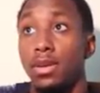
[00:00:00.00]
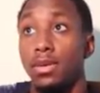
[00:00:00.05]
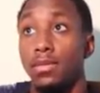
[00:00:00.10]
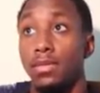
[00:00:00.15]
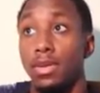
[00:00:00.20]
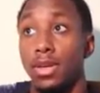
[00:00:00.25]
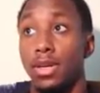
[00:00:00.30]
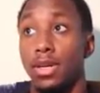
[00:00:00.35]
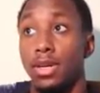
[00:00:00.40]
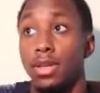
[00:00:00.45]

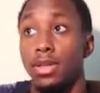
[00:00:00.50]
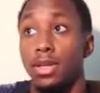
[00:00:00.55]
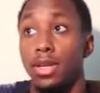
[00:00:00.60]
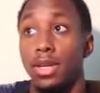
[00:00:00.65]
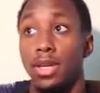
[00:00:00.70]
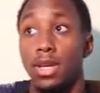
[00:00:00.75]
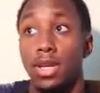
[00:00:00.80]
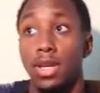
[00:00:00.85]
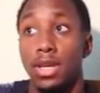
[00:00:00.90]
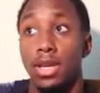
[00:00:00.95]
Because
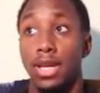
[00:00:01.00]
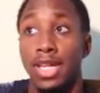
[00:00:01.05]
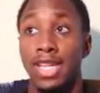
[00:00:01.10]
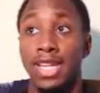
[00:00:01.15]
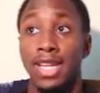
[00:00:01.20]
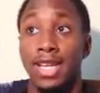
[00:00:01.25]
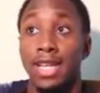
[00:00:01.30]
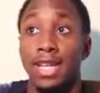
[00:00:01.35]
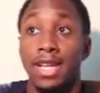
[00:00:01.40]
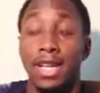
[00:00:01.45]
yeah, and
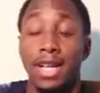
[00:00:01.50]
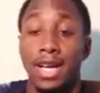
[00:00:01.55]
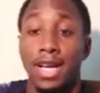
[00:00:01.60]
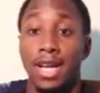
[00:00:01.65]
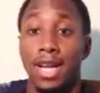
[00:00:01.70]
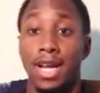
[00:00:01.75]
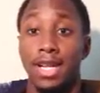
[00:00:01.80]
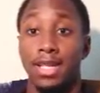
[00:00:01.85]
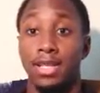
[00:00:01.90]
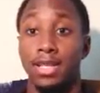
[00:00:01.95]
and I, and
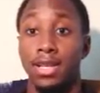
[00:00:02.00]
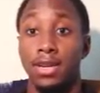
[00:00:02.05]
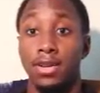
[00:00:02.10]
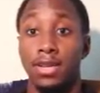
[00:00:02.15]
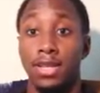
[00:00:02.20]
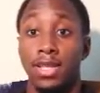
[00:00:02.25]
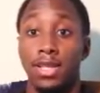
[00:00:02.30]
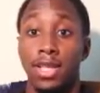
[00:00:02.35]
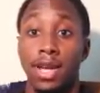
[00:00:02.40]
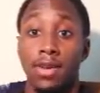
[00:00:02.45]
I tell you
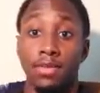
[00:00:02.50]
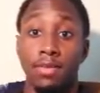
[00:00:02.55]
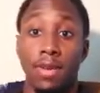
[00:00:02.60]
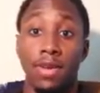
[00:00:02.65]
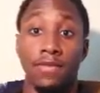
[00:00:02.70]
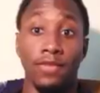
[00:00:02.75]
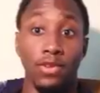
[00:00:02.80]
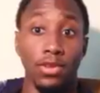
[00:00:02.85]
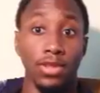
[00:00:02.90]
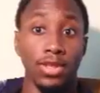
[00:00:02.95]
that that was my
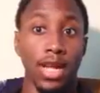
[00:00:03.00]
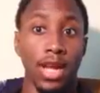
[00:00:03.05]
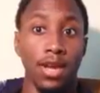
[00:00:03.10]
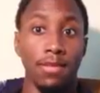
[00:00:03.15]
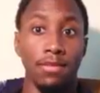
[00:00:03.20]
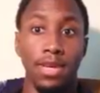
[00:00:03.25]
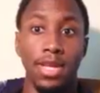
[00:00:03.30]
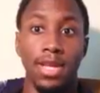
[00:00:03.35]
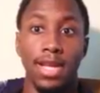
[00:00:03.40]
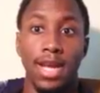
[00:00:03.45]
first time
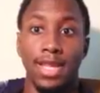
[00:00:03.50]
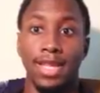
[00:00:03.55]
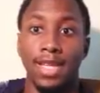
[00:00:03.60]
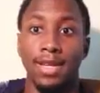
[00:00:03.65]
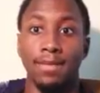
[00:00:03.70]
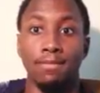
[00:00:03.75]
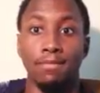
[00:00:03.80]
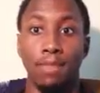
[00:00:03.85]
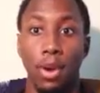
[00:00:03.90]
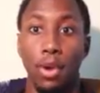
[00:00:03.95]
meeting. I
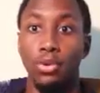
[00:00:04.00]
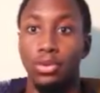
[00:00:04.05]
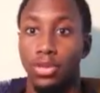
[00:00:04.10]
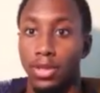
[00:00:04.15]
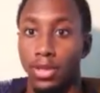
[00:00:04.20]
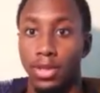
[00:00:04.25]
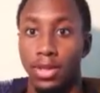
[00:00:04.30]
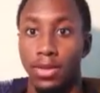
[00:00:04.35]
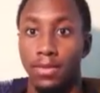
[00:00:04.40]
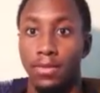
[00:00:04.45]
think both
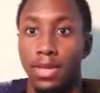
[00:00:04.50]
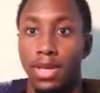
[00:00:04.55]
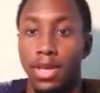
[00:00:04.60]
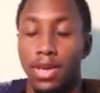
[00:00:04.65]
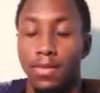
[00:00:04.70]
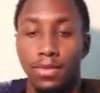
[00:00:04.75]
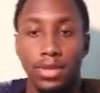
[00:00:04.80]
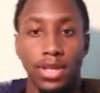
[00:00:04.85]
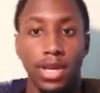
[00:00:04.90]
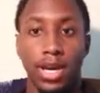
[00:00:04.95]
of them,
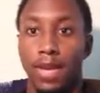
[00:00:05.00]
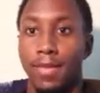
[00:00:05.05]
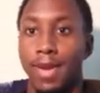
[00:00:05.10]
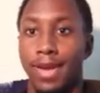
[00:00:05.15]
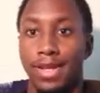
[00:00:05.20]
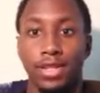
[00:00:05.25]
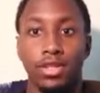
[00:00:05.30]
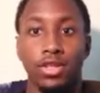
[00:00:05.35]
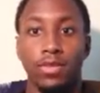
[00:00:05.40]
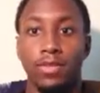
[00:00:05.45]
but they
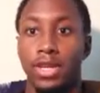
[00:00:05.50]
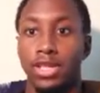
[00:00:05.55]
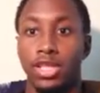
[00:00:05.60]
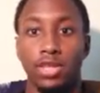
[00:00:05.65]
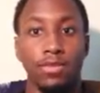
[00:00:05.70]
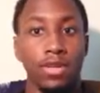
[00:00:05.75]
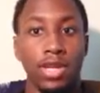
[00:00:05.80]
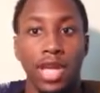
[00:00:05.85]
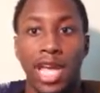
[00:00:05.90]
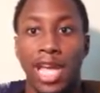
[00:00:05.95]
automatically told me I
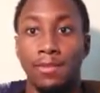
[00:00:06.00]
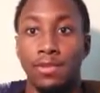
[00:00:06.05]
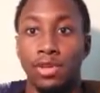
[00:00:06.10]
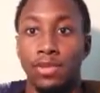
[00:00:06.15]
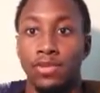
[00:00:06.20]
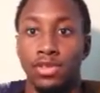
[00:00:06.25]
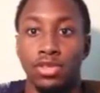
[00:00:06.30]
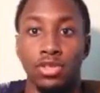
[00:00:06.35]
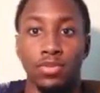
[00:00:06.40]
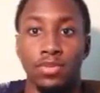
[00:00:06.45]
should be a
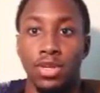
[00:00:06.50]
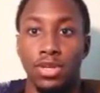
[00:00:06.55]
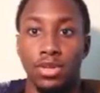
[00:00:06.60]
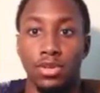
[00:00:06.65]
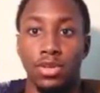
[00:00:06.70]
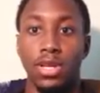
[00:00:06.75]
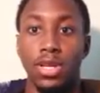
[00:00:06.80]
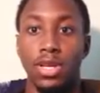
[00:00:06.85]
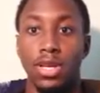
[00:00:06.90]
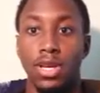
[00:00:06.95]
motivational speaker.